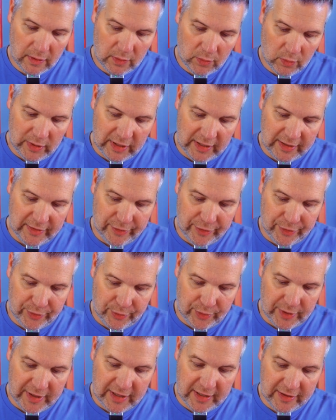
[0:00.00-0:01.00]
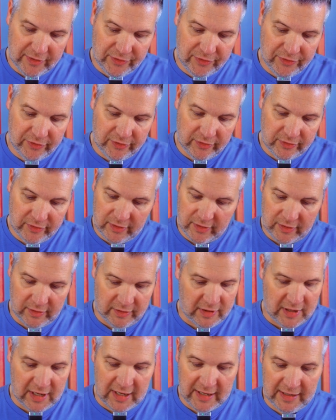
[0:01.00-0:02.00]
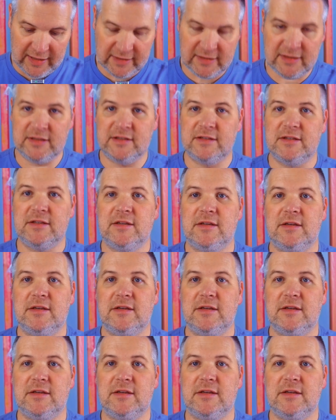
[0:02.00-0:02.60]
well, it threads nice.